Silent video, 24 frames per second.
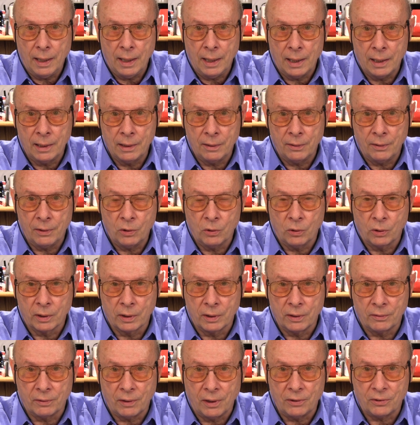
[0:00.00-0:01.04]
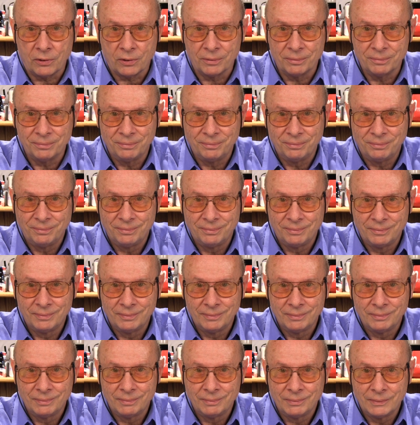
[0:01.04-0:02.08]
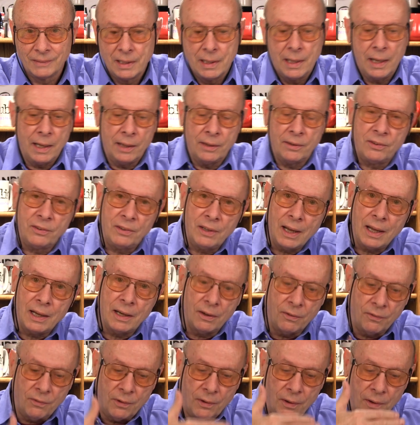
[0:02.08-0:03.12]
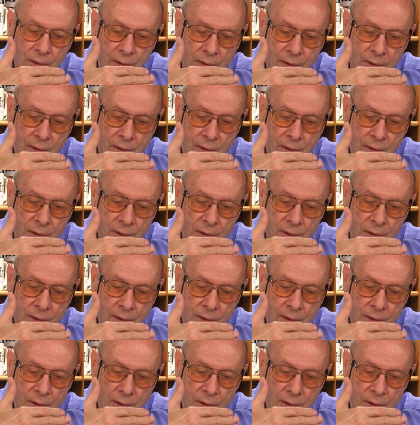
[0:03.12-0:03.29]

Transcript: and the organization. Instead of